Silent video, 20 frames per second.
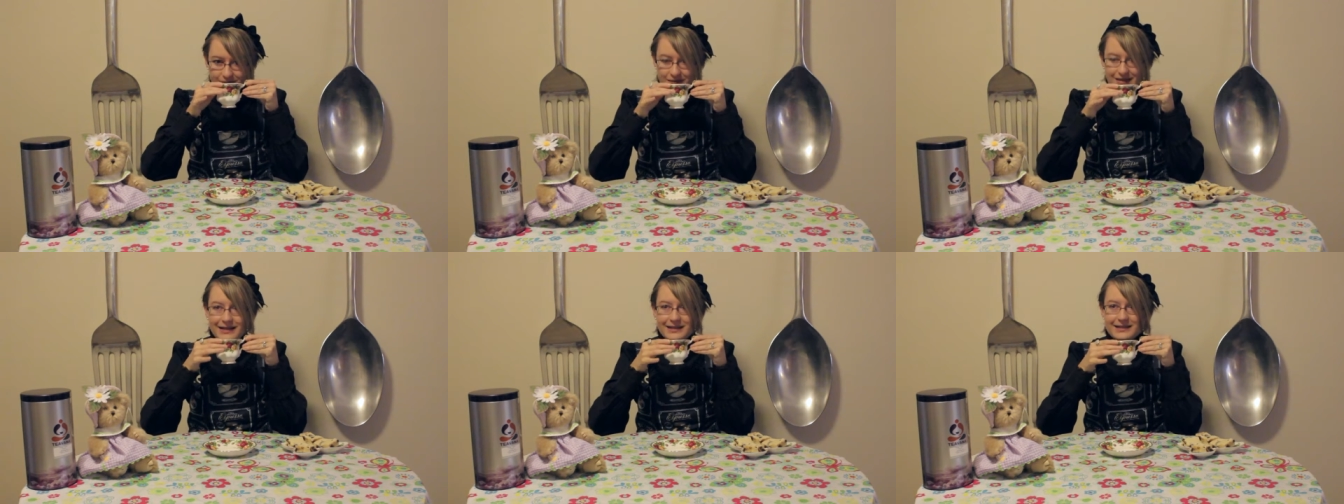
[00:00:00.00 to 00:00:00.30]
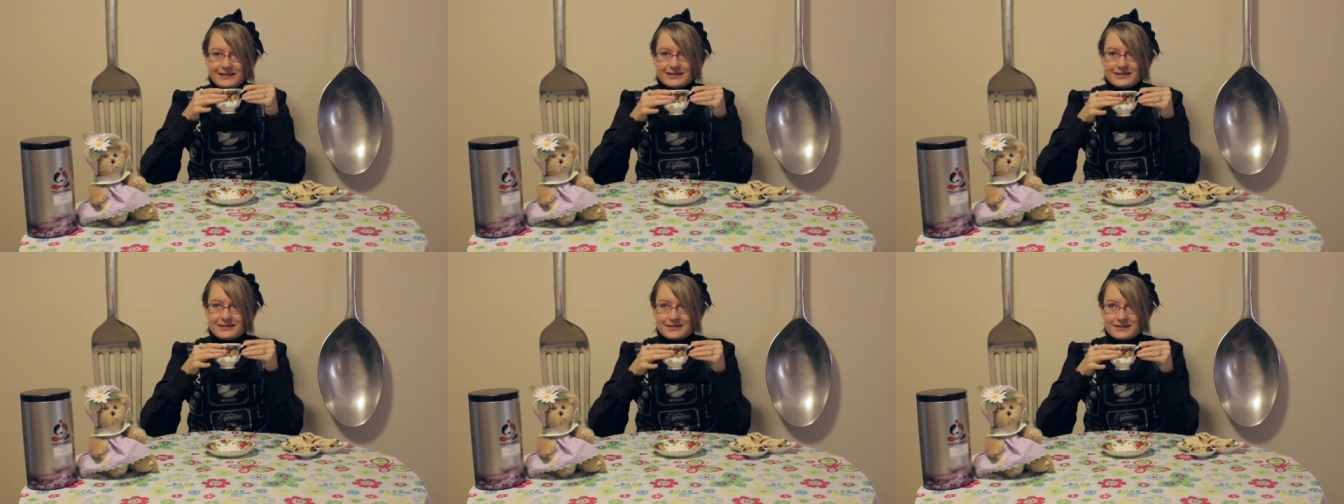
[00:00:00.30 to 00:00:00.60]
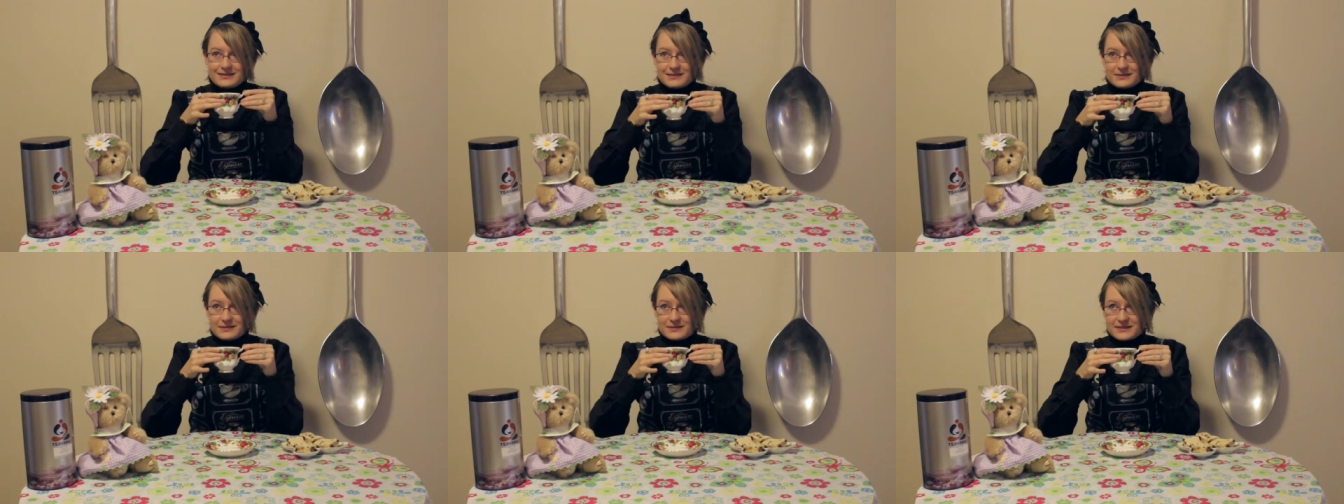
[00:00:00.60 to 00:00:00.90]
I
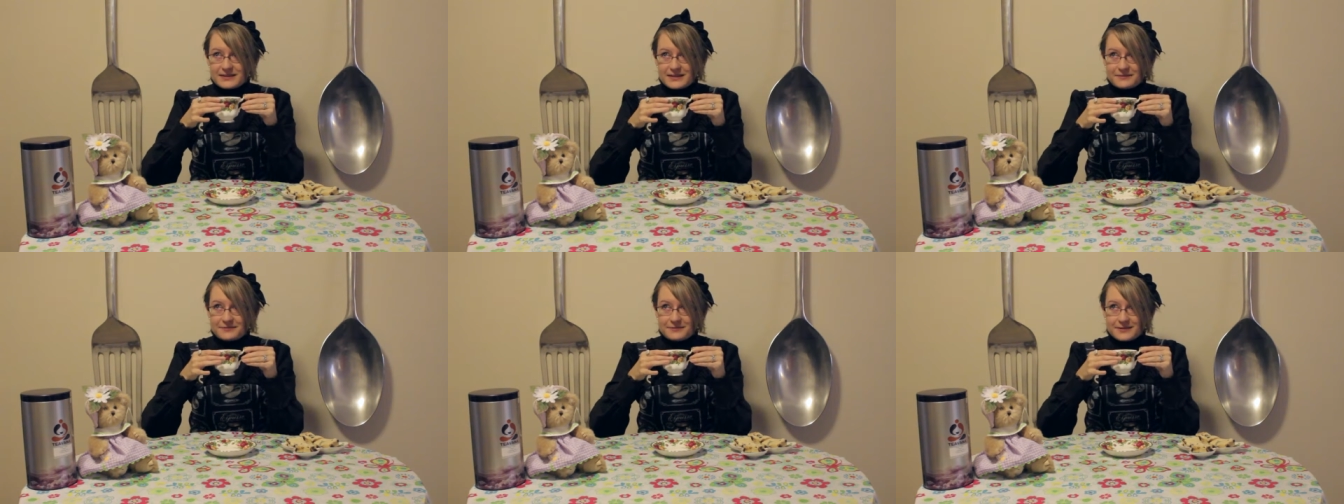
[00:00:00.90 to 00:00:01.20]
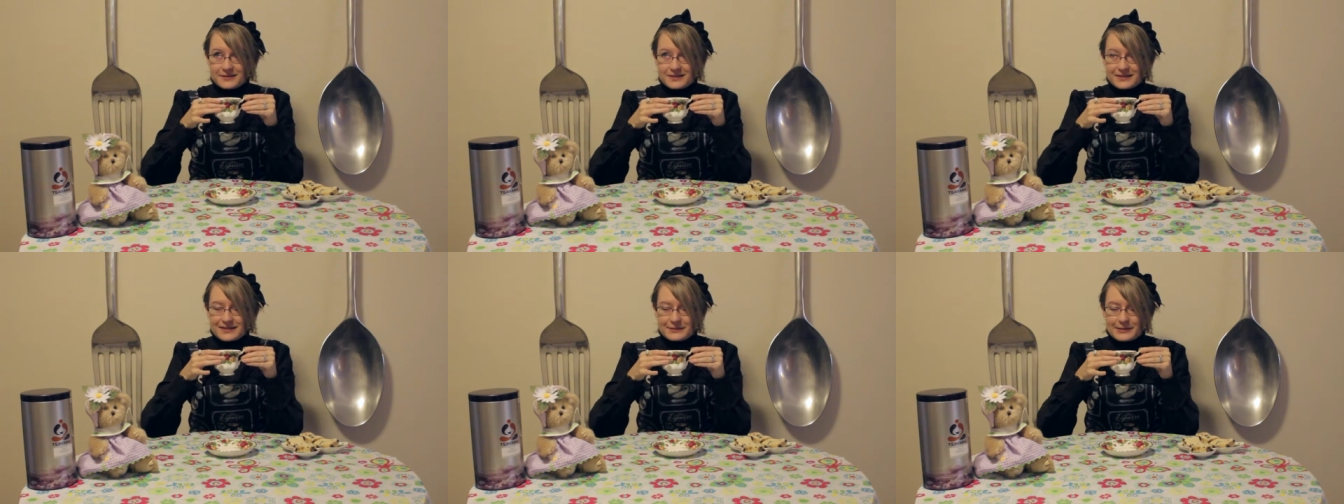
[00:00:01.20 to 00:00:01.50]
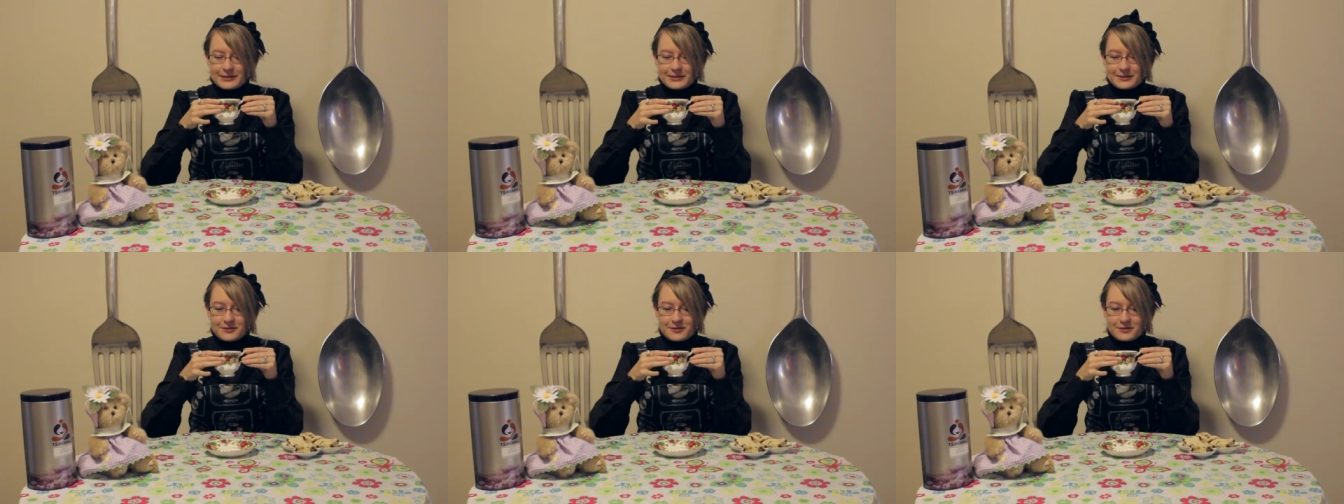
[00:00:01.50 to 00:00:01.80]
definitely
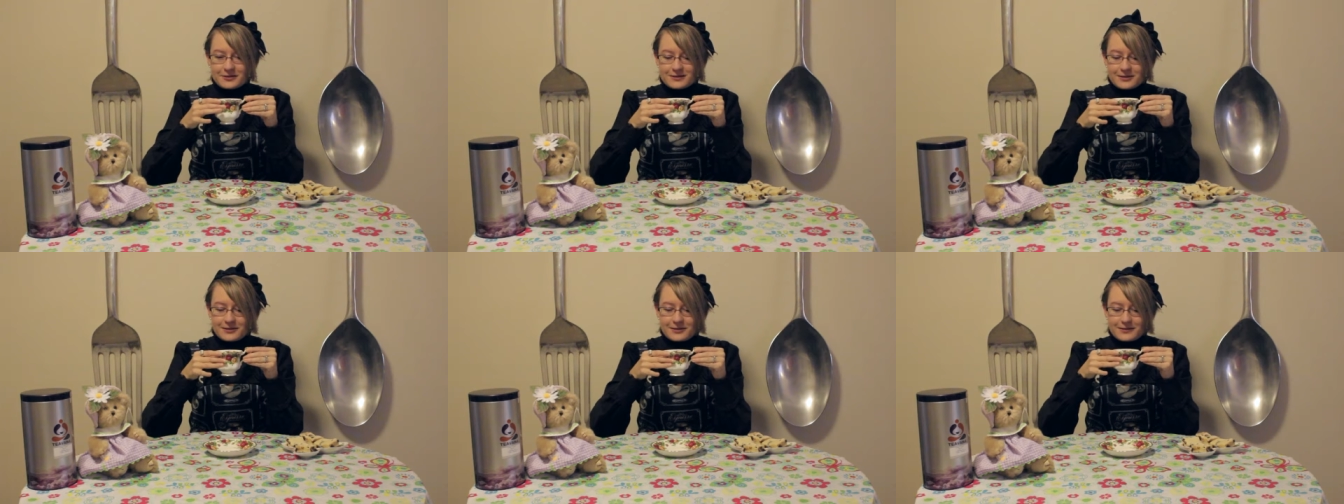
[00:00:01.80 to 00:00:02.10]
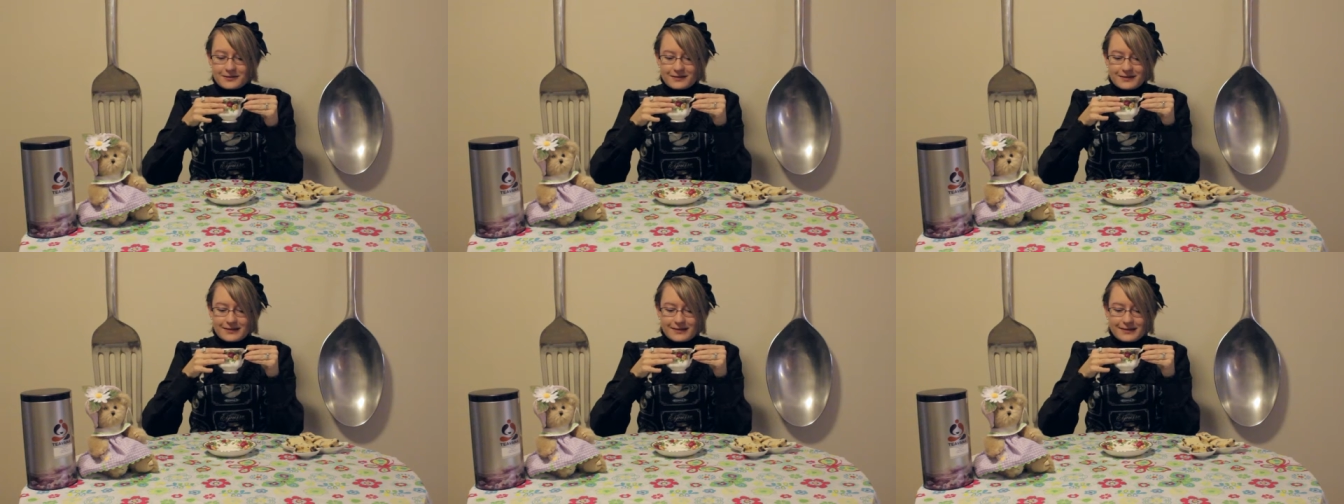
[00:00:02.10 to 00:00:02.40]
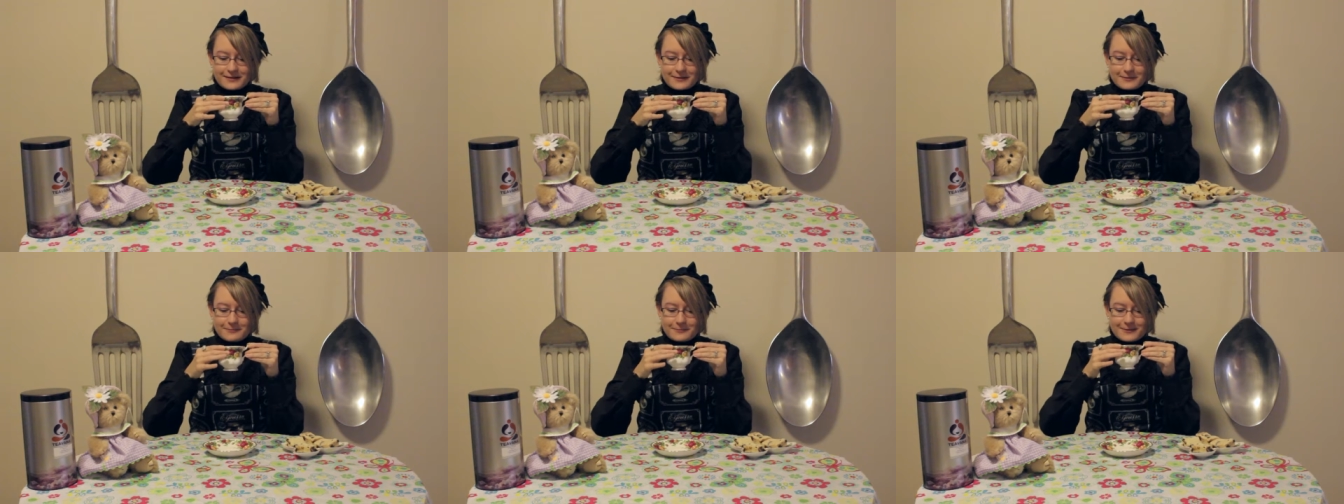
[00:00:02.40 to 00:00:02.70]
smell a little tart of
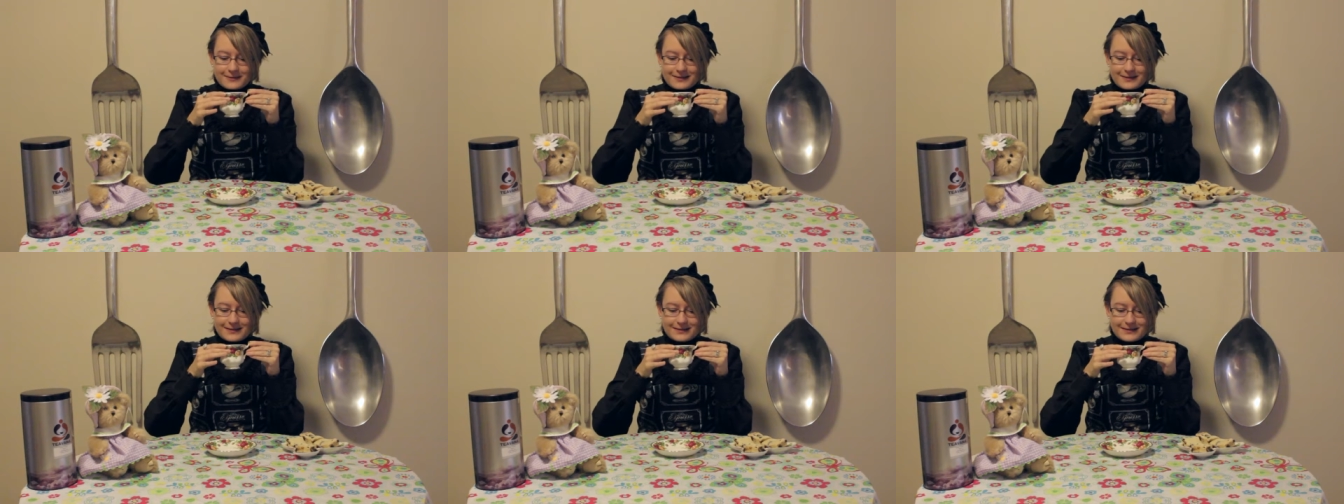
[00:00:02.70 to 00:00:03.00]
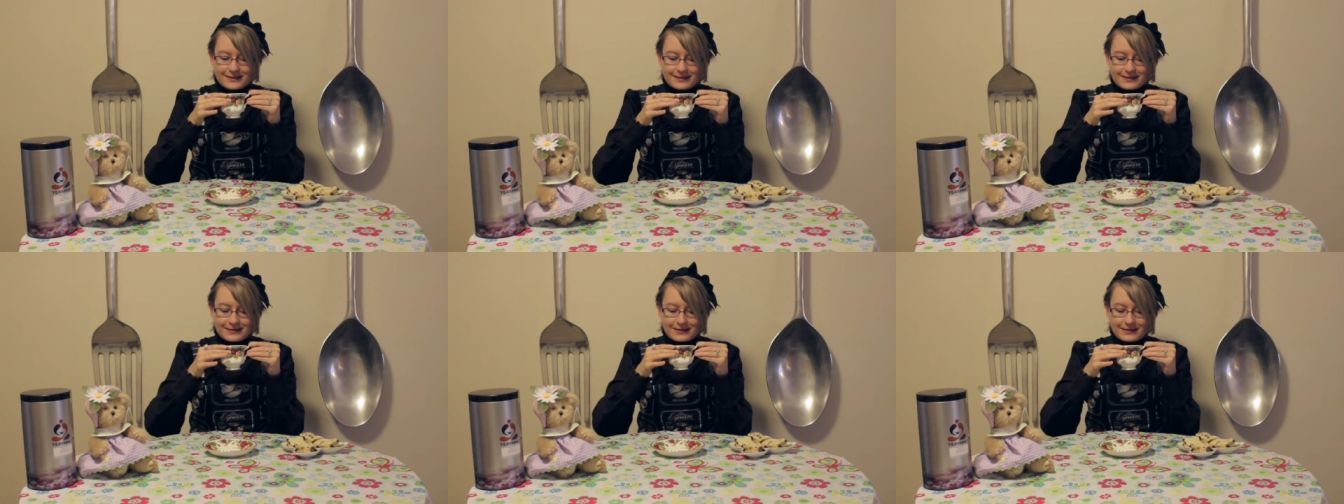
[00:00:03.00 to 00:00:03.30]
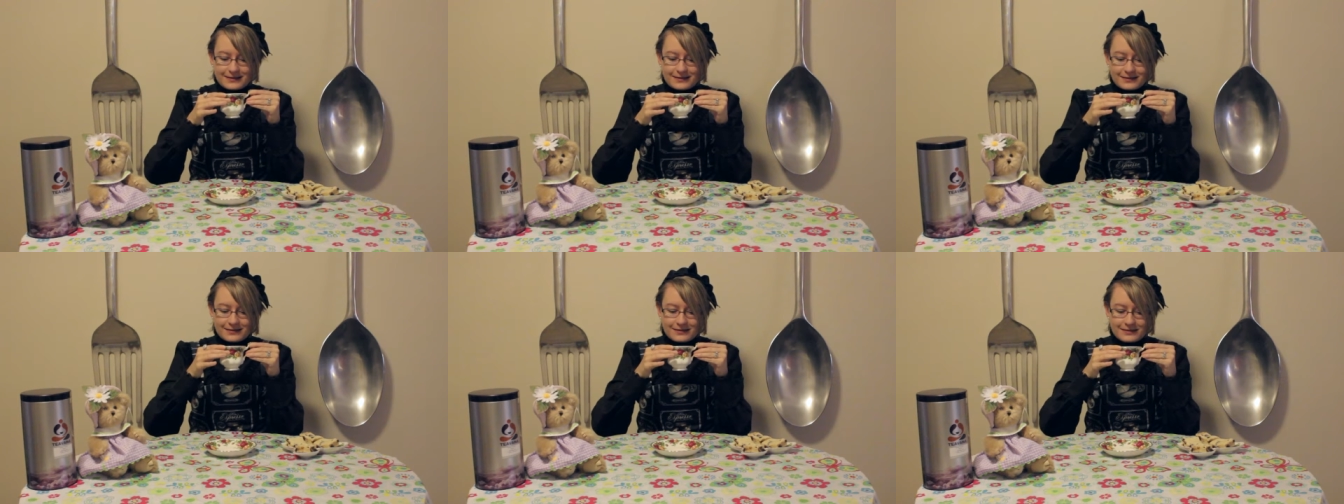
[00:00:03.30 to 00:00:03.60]
that hibiscus in
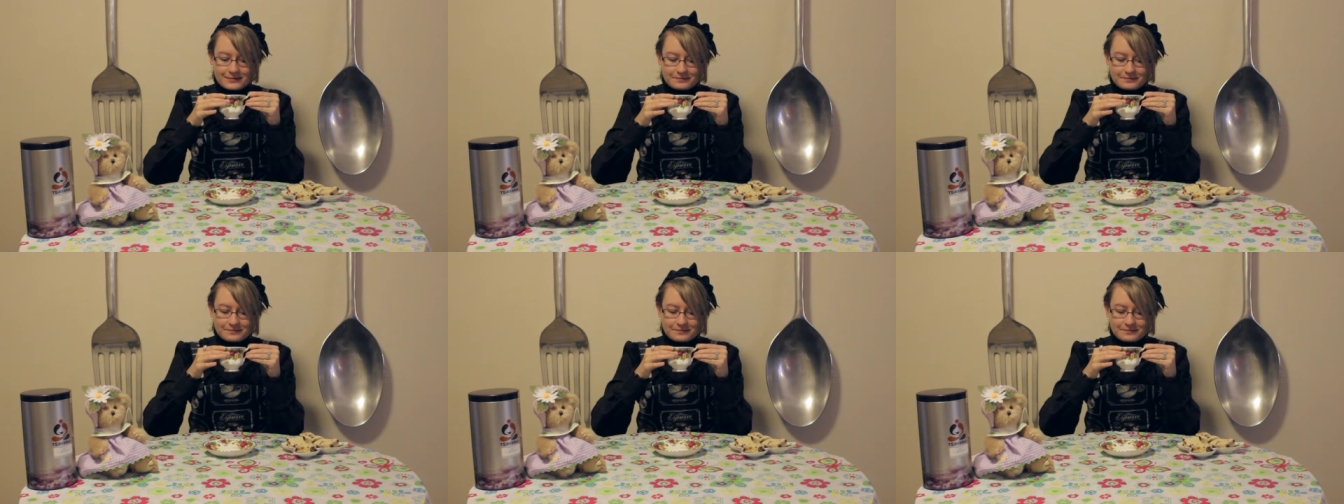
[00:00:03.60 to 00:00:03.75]
there.